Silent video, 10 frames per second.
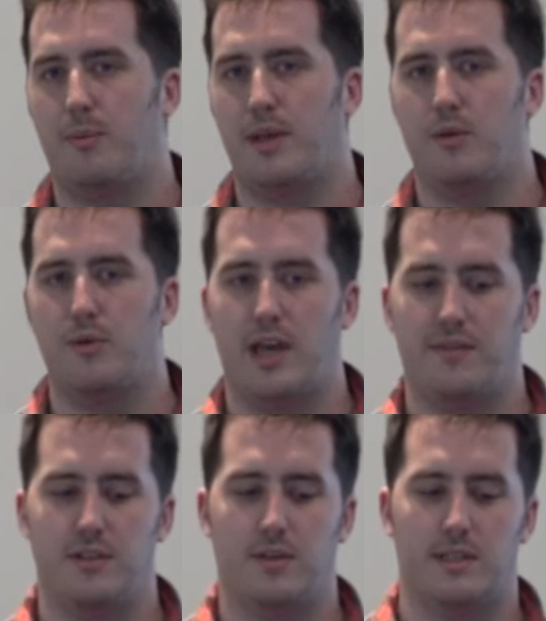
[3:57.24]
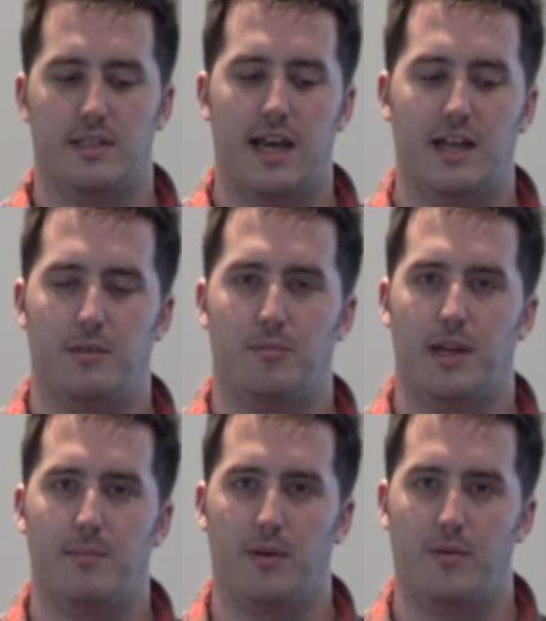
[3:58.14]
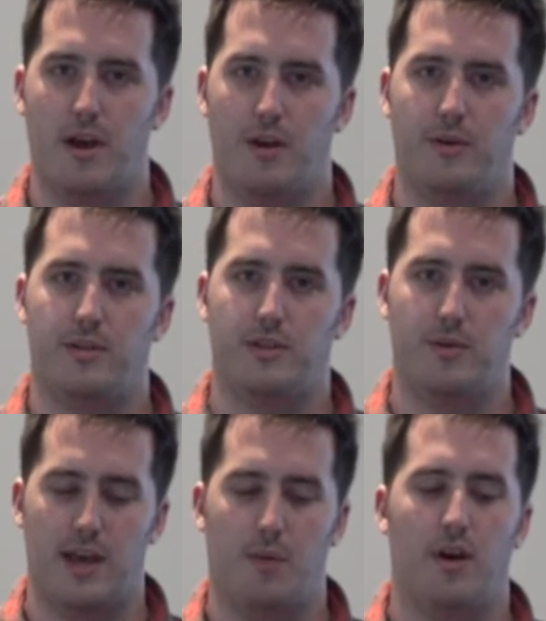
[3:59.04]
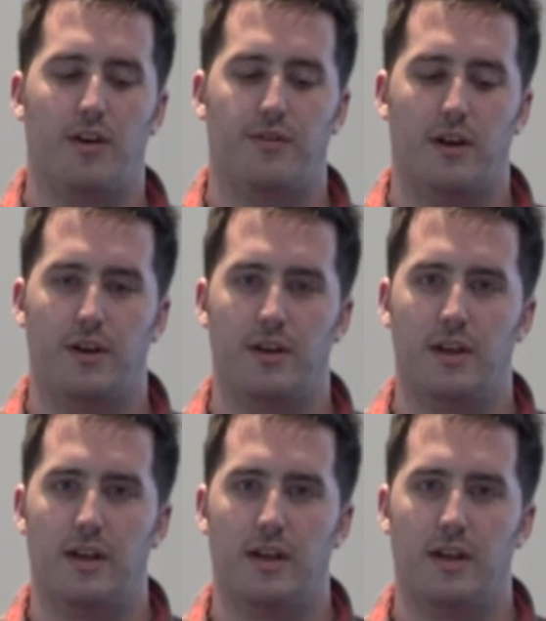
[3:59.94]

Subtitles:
copy, all you have to do is attach a pre-built node to that workflow,